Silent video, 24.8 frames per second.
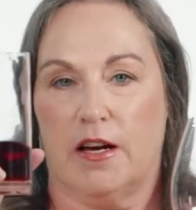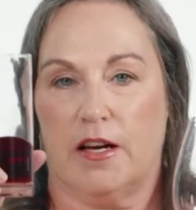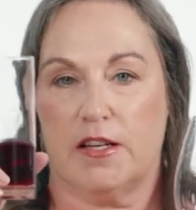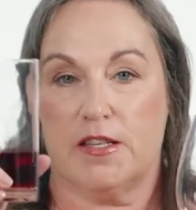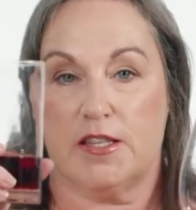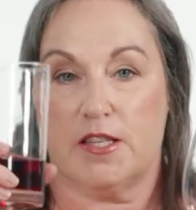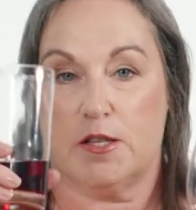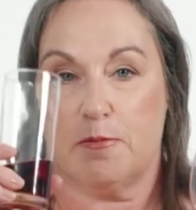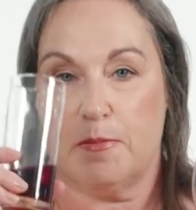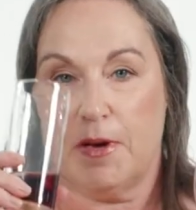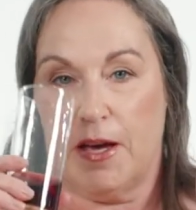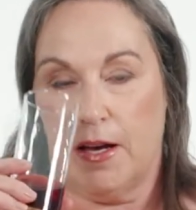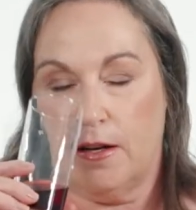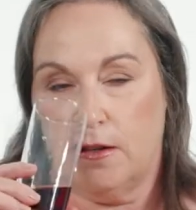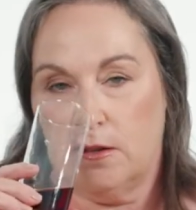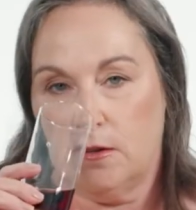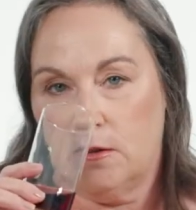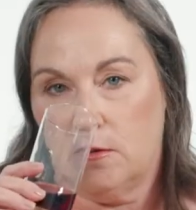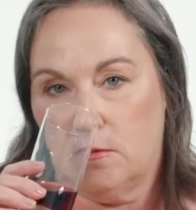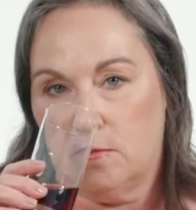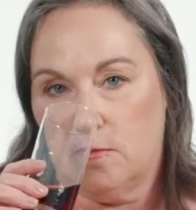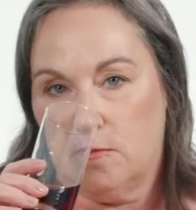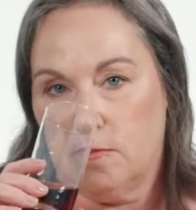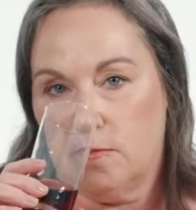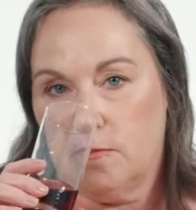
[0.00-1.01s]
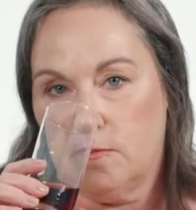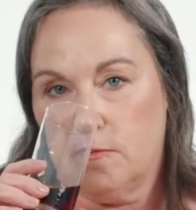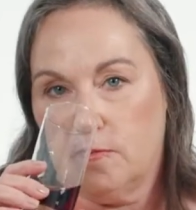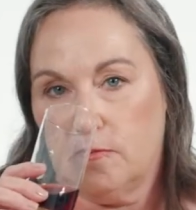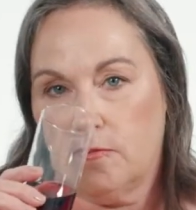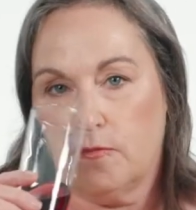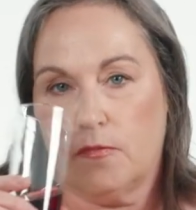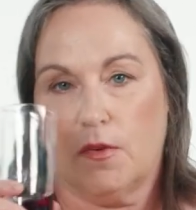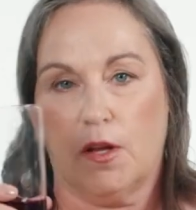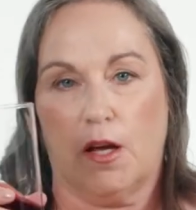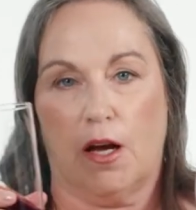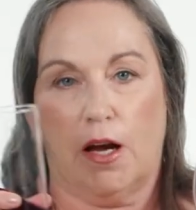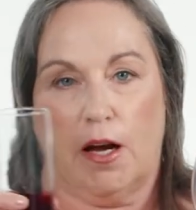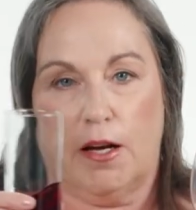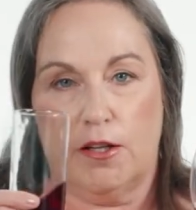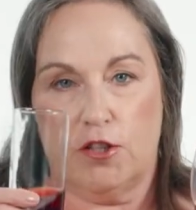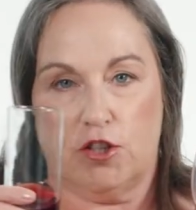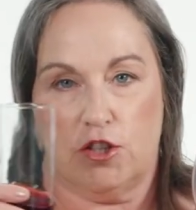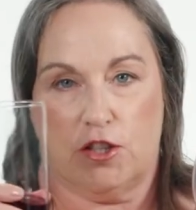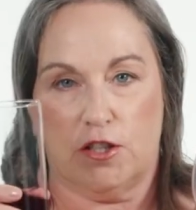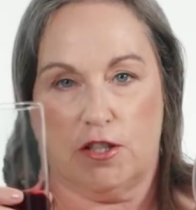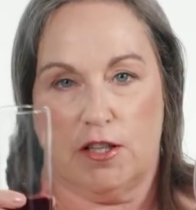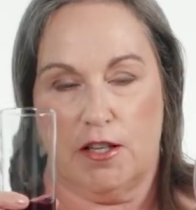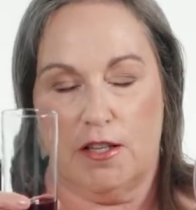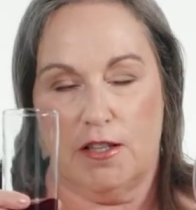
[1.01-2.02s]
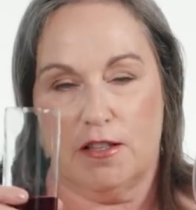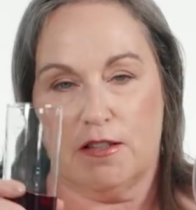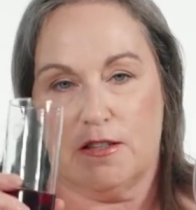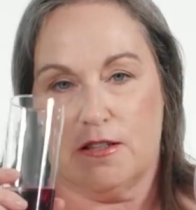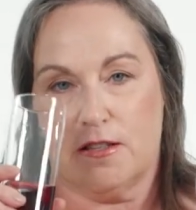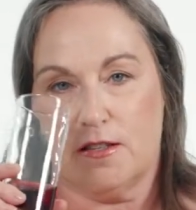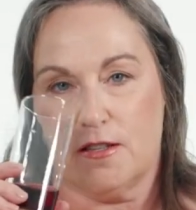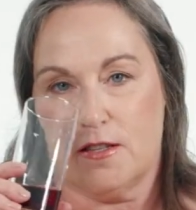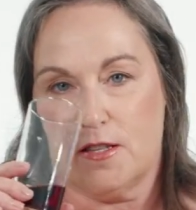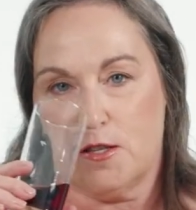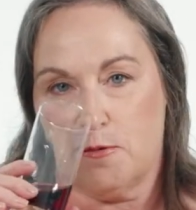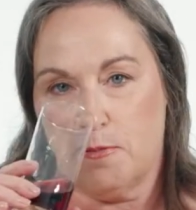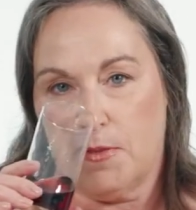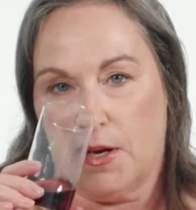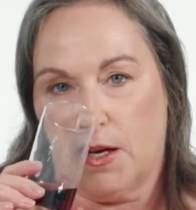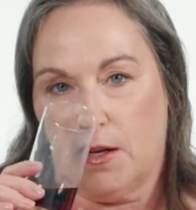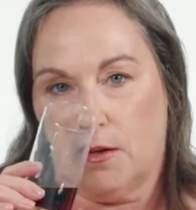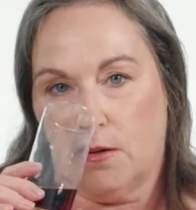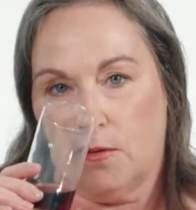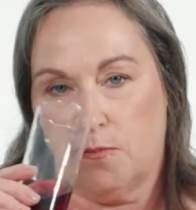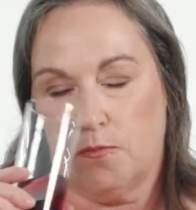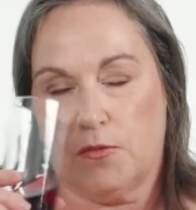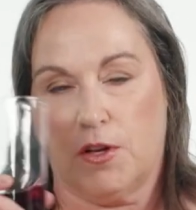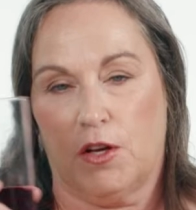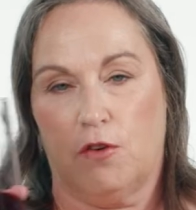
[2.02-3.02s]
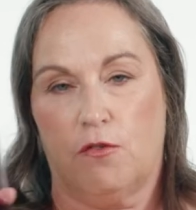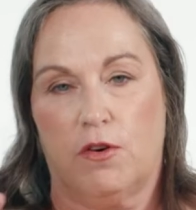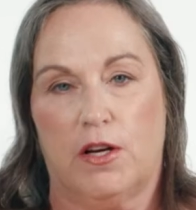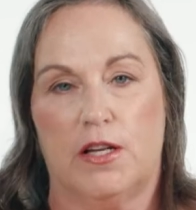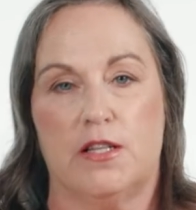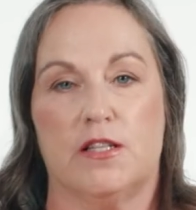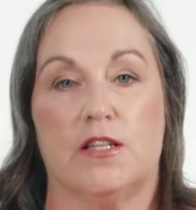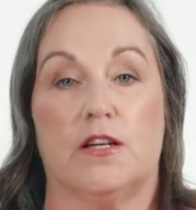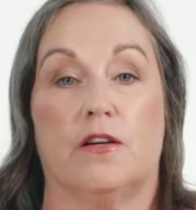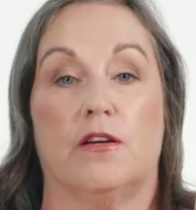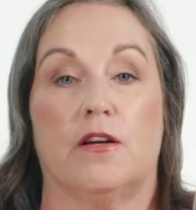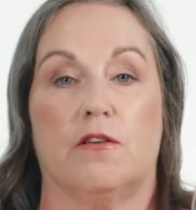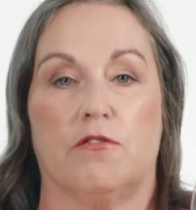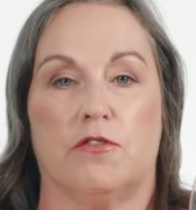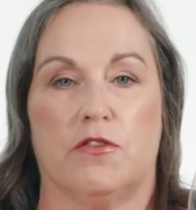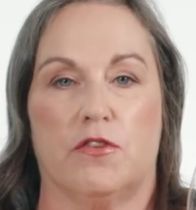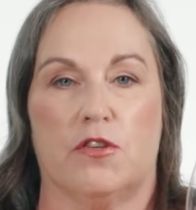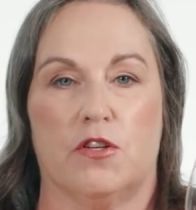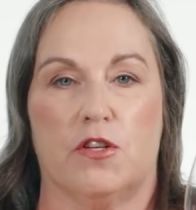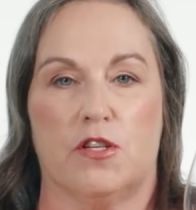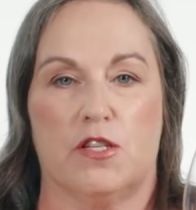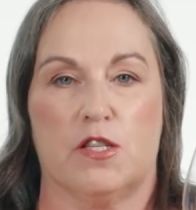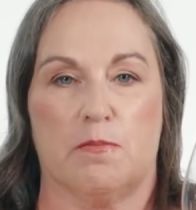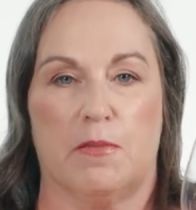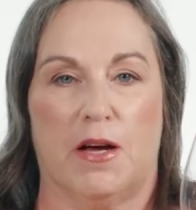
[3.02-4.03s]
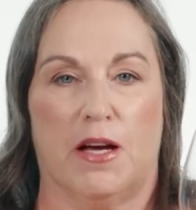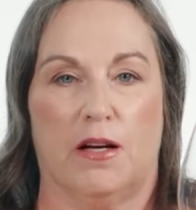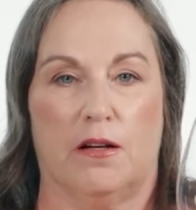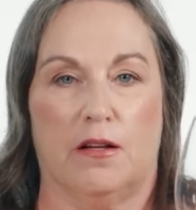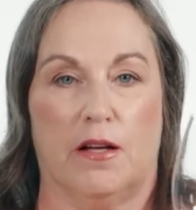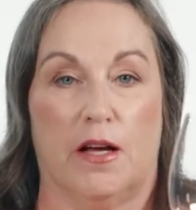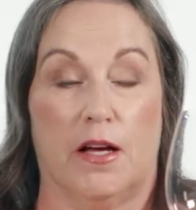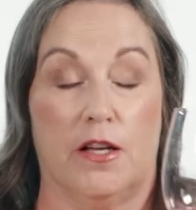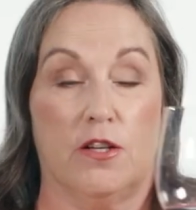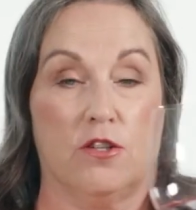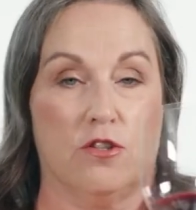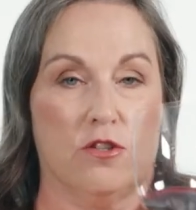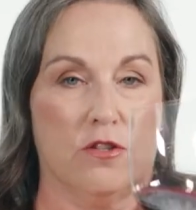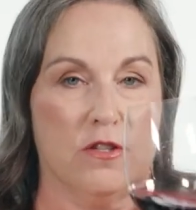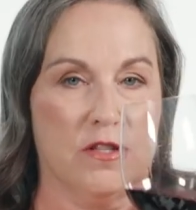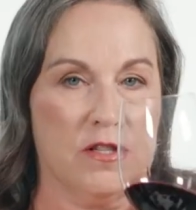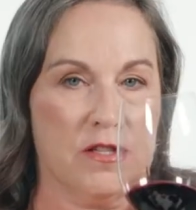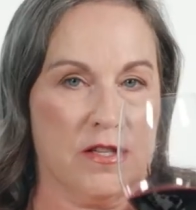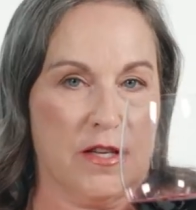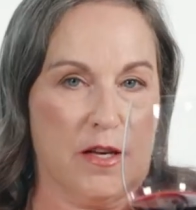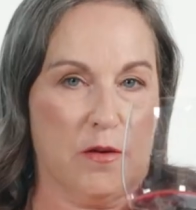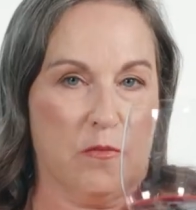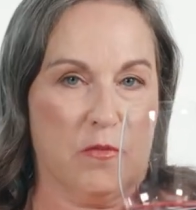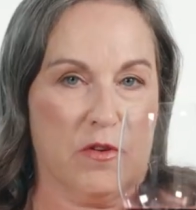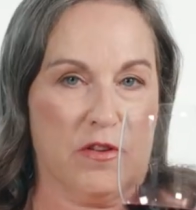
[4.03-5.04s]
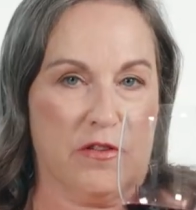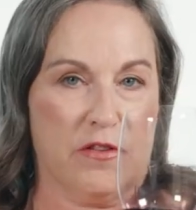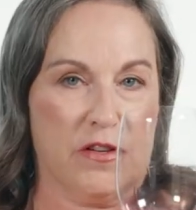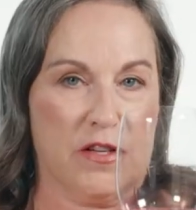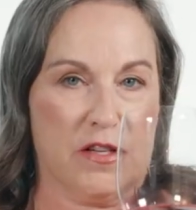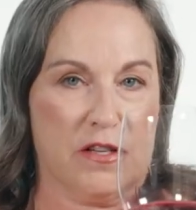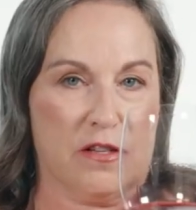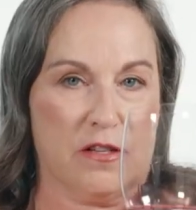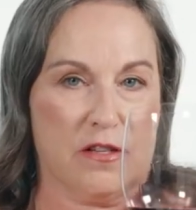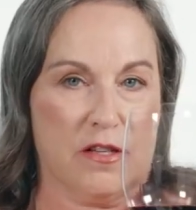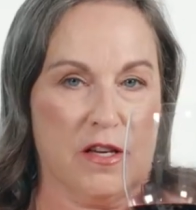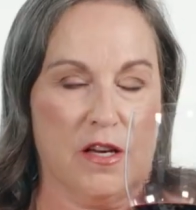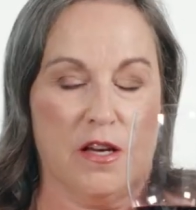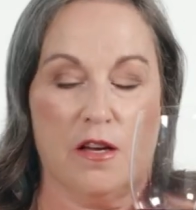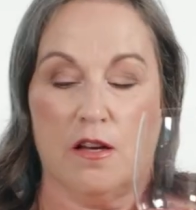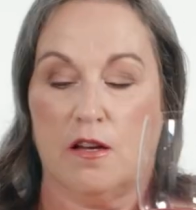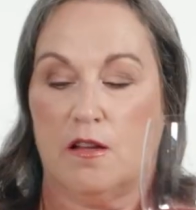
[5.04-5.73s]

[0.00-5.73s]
Smell, agitate, smell, and write down everything you smell, and do the same with this.